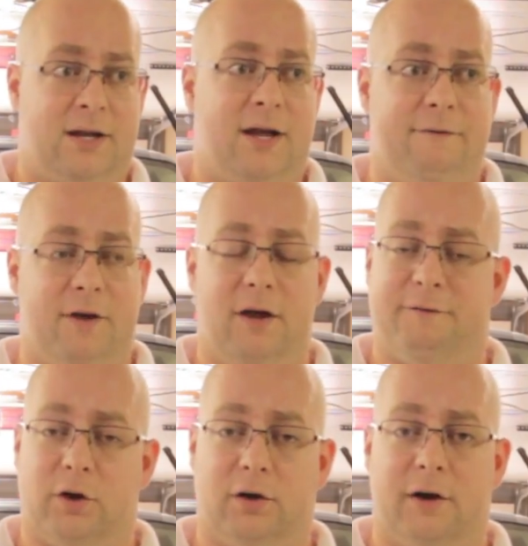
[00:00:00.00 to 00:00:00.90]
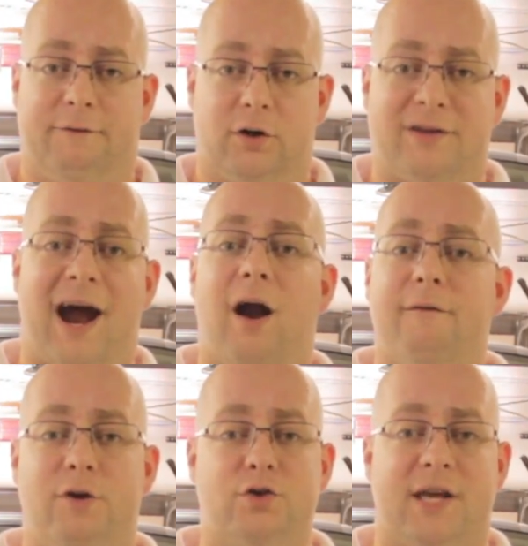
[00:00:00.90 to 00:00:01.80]
if you're tired
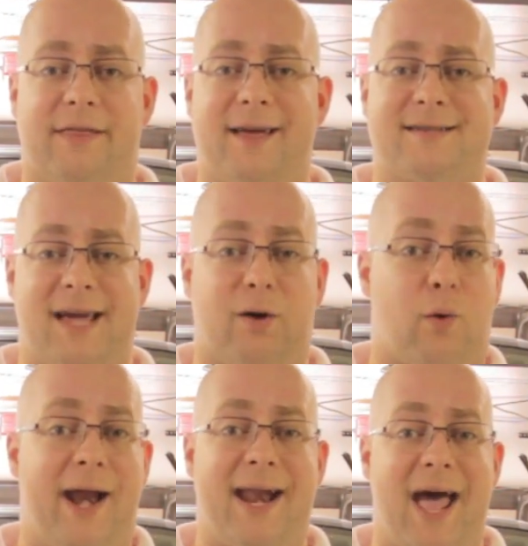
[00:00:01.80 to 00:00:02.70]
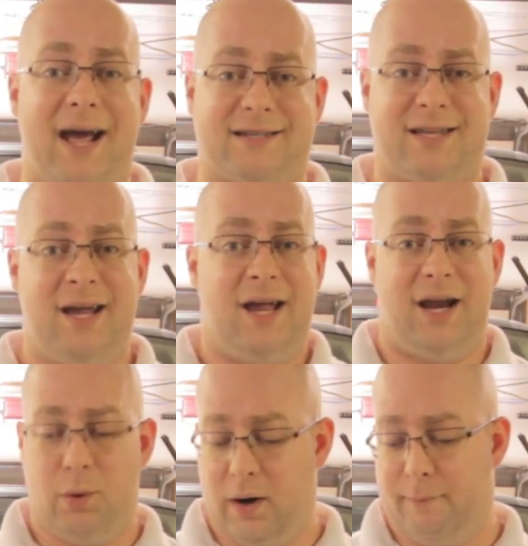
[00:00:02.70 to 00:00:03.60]
of using things like RainX
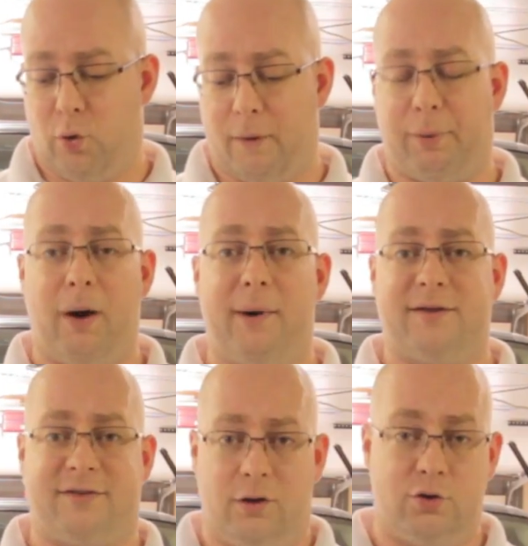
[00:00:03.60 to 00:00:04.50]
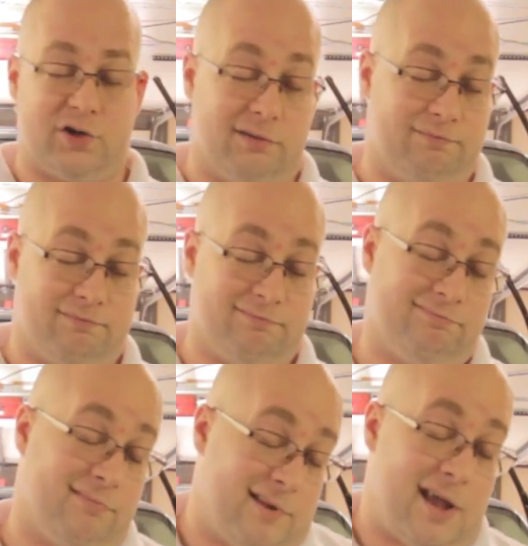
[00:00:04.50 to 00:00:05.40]
and you want a more permanent solution,
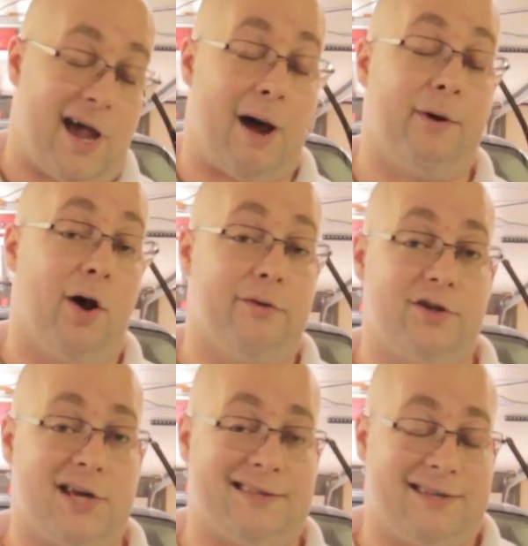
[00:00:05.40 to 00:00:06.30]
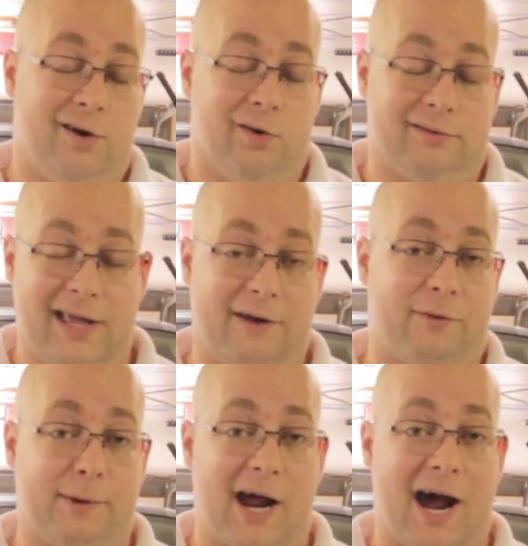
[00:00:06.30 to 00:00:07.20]
I would go with the Jet Seal. Take it
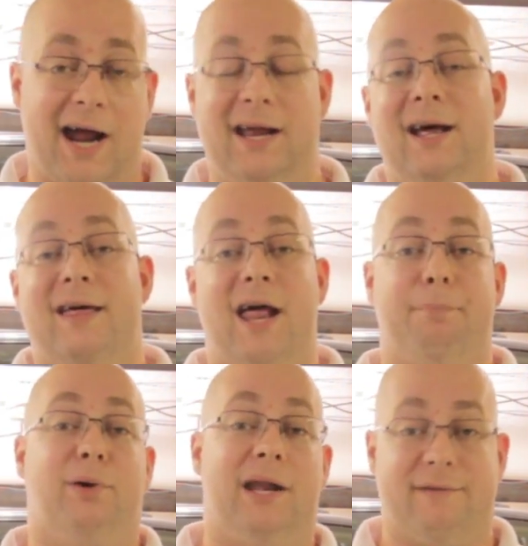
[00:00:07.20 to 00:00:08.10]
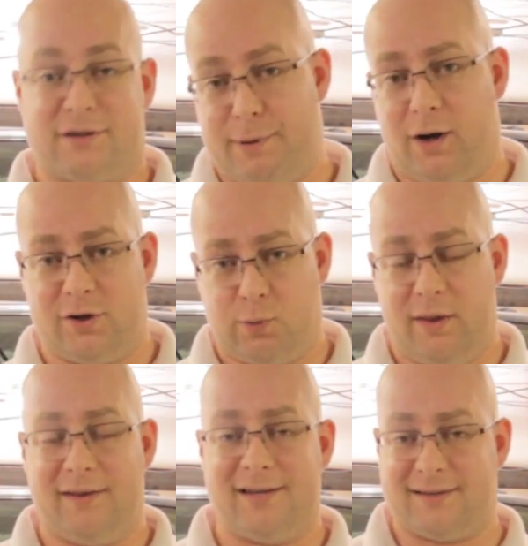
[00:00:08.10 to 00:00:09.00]
from a guy that had plenty of experience
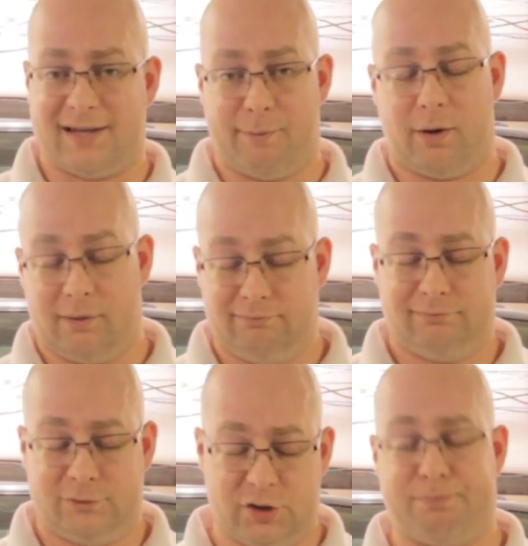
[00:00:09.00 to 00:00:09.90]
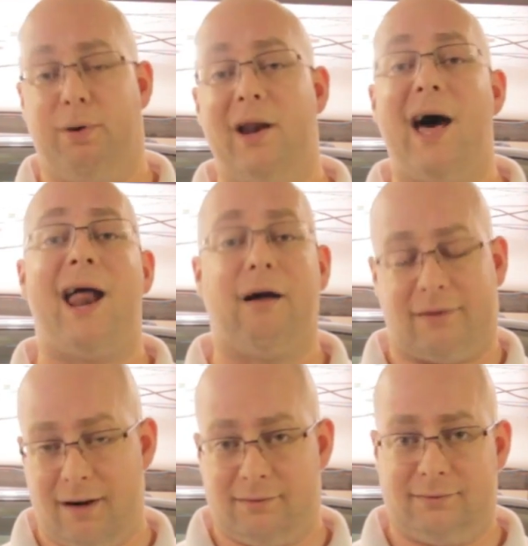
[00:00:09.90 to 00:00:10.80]
with it this summer. Just putting that out there.